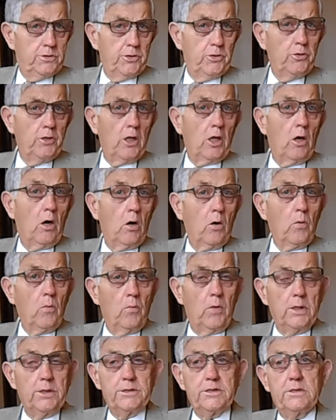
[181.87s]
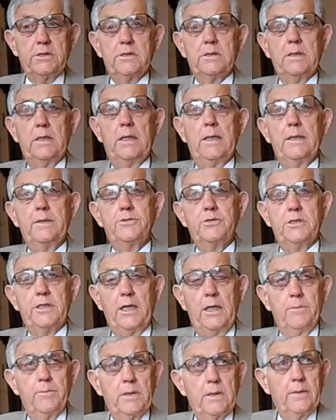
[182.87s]
June Long was uh,
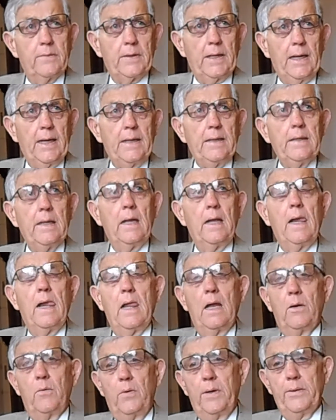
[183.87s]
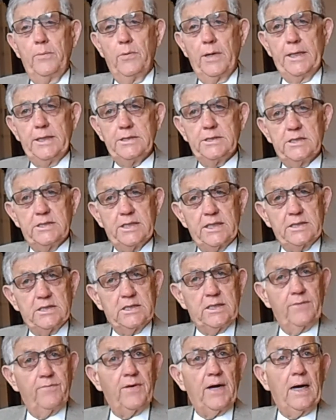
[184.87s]
chairman of that. We raised
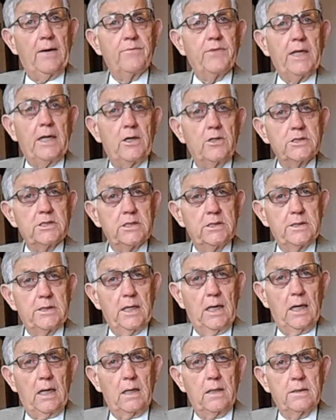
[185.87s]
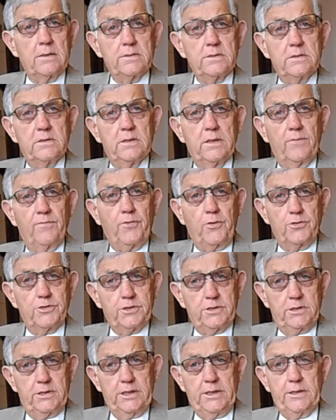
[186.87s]
sixty-five thousand dollars the
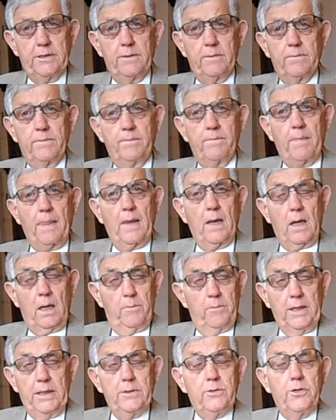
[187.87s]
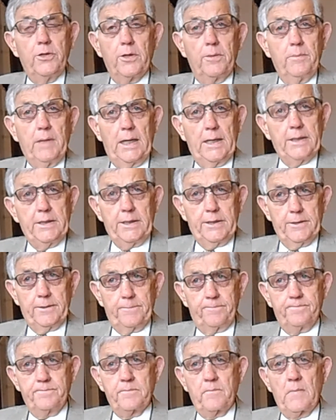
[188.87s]
first year. I mean during my
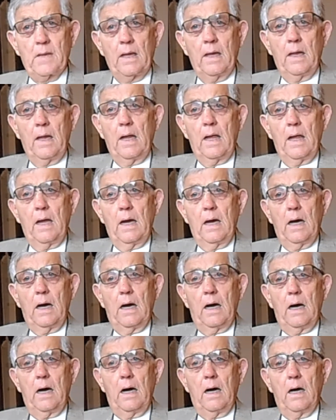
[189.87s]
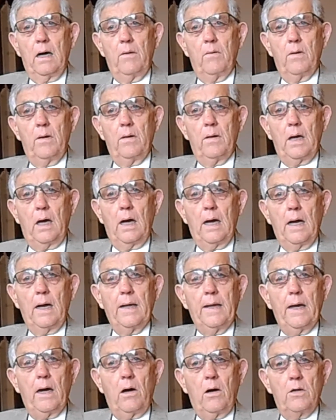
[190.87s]
year. Uh,
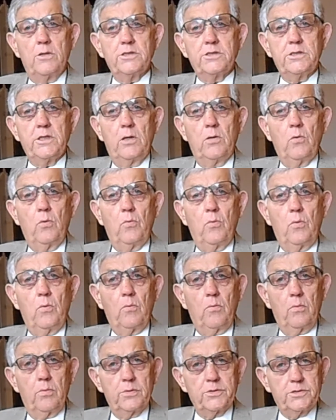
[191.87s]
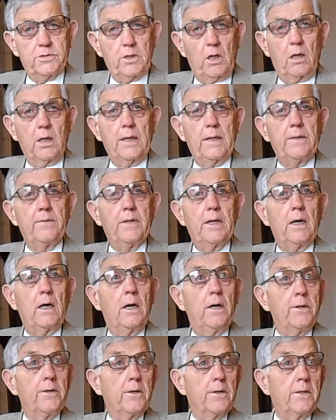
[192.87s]
I also started the
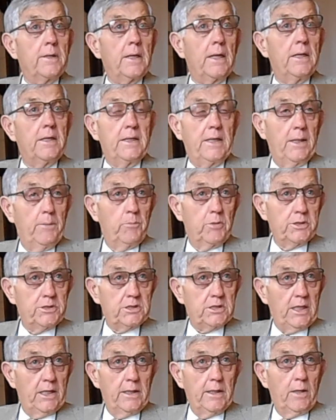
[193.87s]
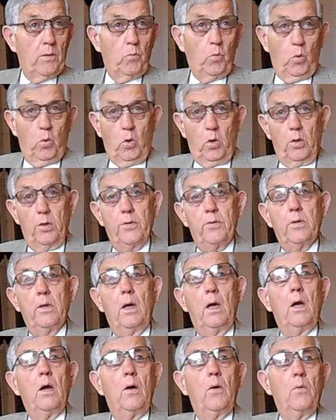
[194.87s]
110% award,
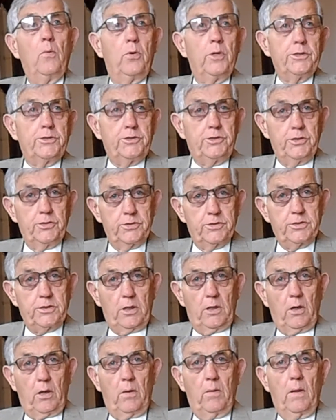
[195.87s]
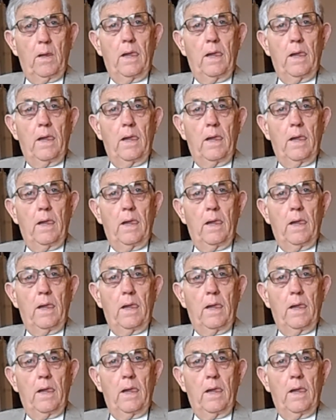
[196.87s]
which you saw.